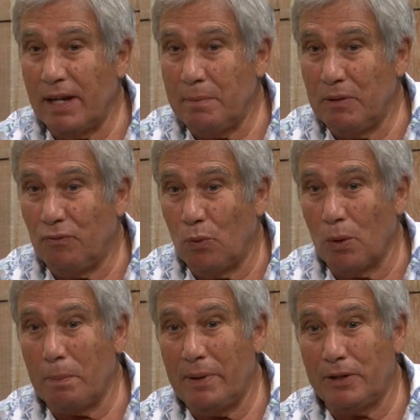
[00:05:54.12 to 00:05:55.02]
a
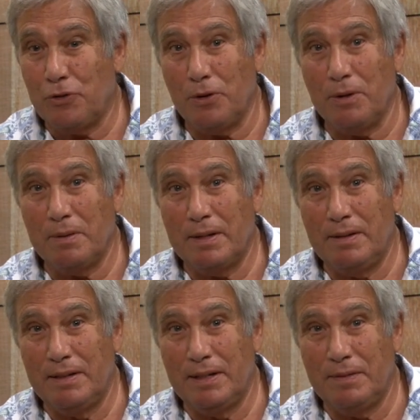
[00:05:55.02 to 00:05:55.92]
before
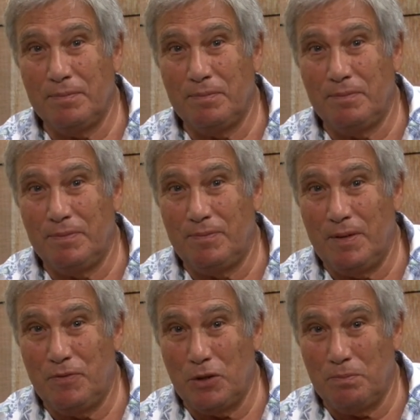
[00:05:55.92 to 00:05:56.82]
picture. Uh,
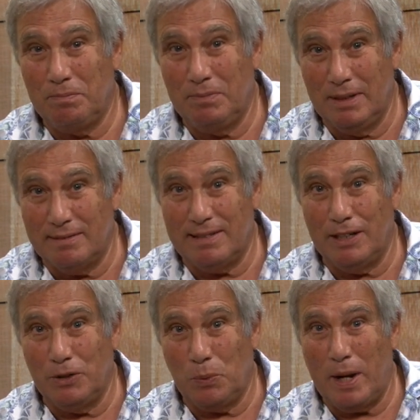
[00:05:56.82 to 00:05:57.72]
if you're listening
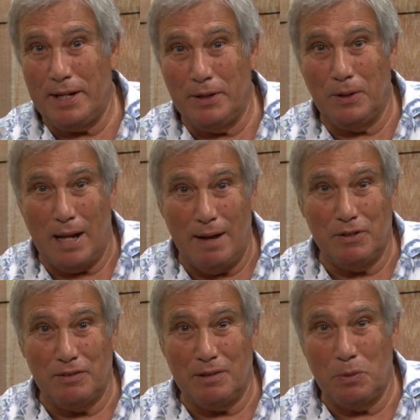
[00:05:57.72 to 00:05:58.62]
on the radio,
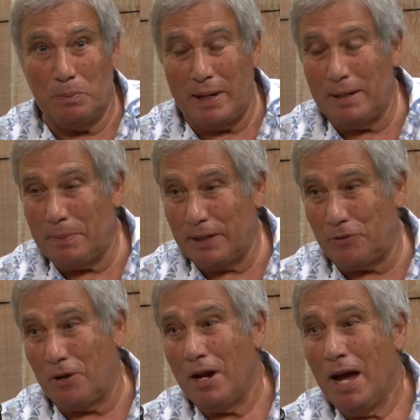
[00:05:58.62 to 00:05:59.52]
obviously we'll paint a
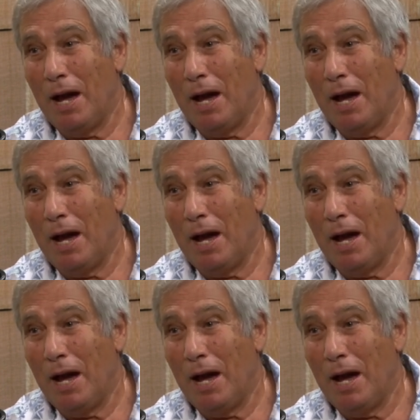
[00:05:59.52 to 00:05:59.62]
picture.